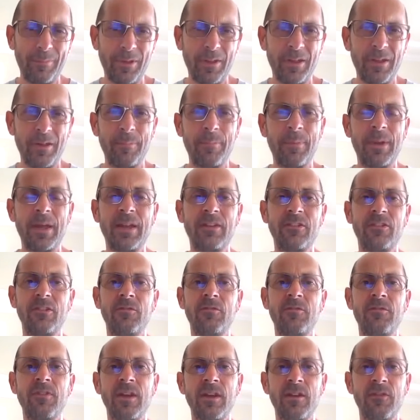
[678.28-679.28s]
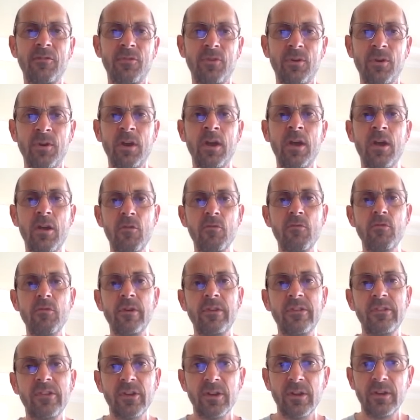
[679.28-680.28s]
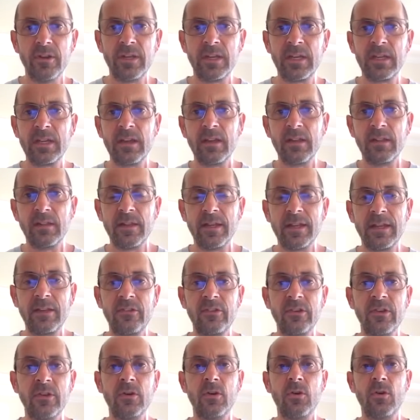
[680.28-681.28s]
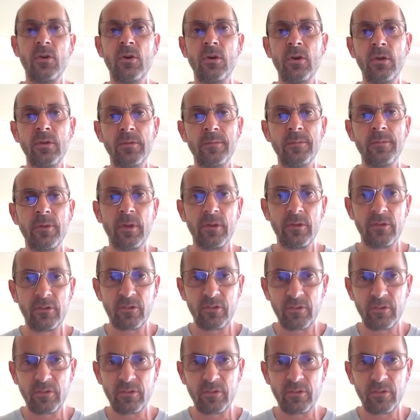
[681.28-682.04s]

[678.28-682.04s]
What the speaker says: pattern, therefore, returning later on.